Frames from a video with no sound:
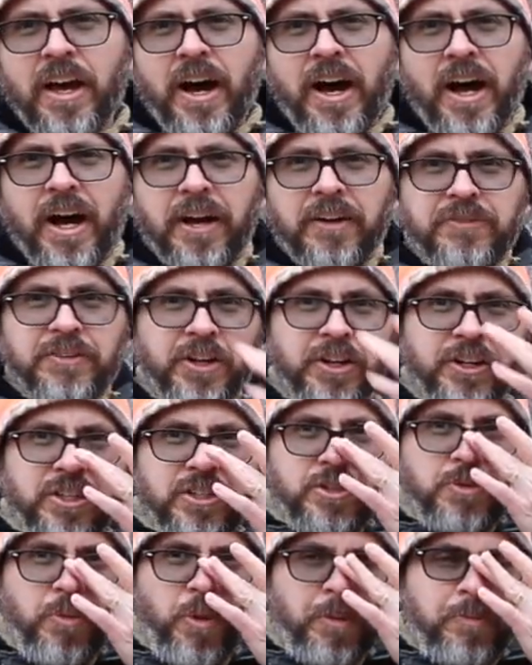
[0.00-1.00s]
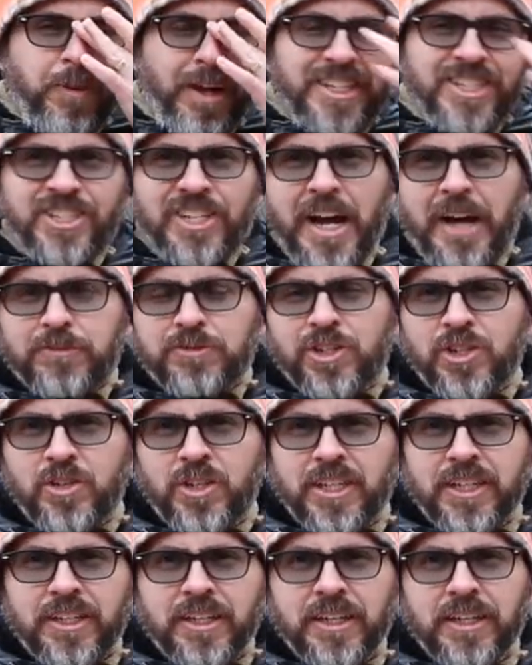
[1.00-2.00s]
If you're gonna do more benchtop
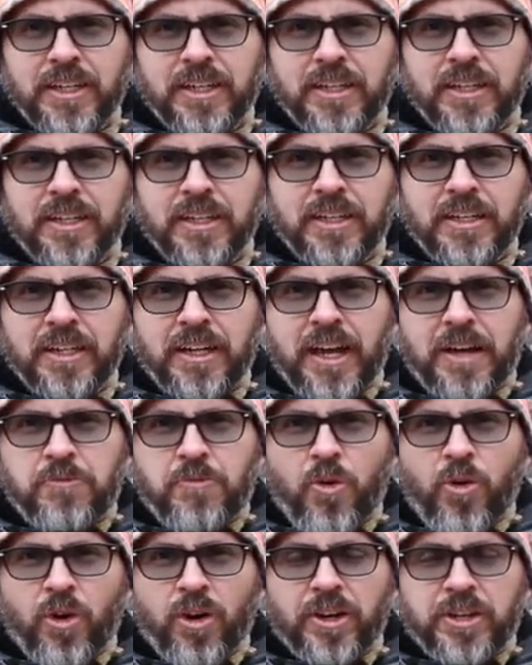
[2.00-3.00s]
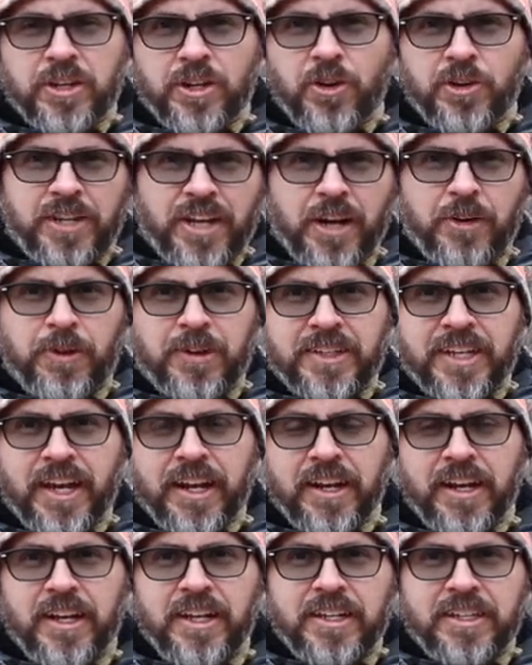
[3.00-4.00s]
shooting and more, you know, you kind of want
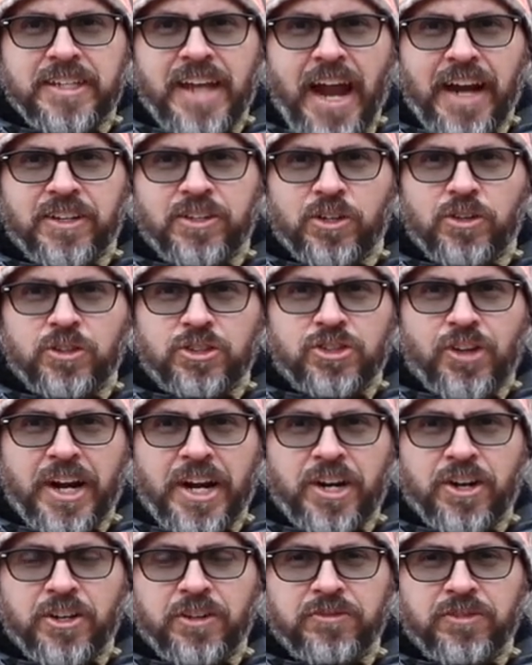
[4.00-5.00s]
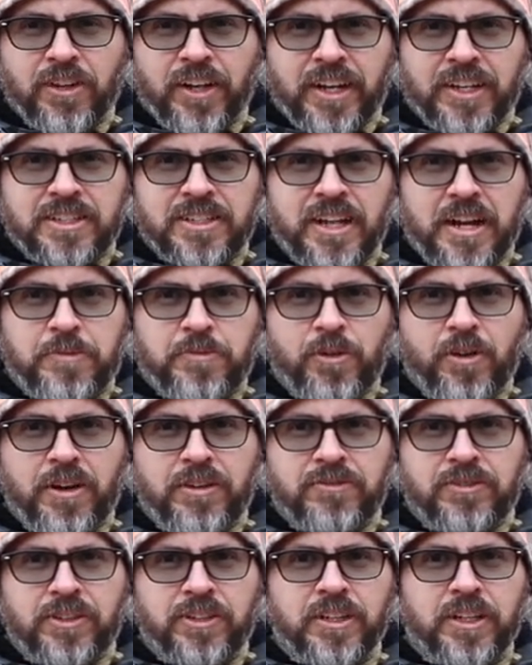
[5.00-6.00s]
that tactical trainer for like a sniper
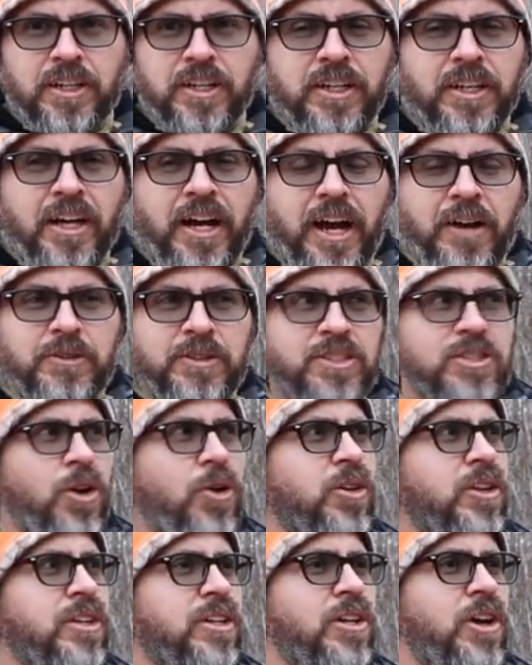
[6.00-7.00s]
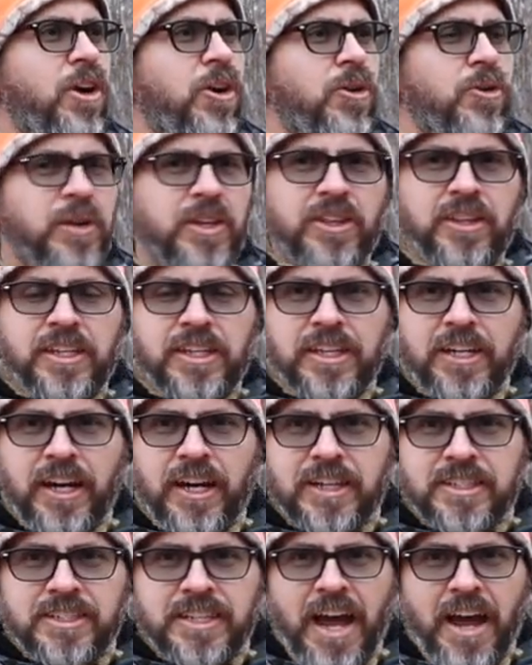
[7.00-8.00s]
rifle, I would totally go with
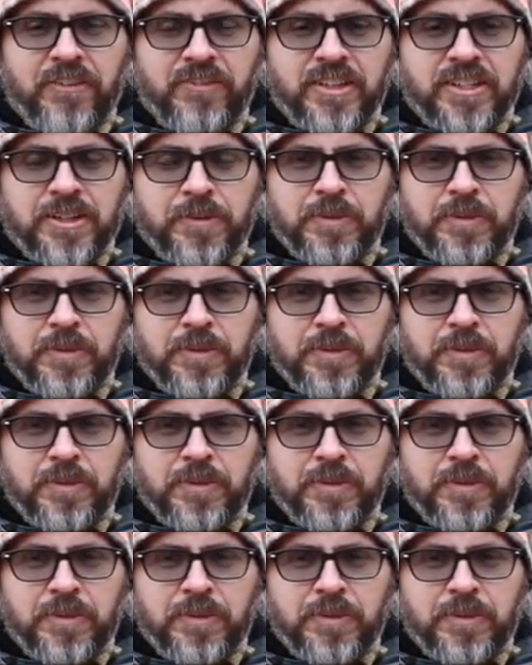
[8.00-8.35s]
the Savage.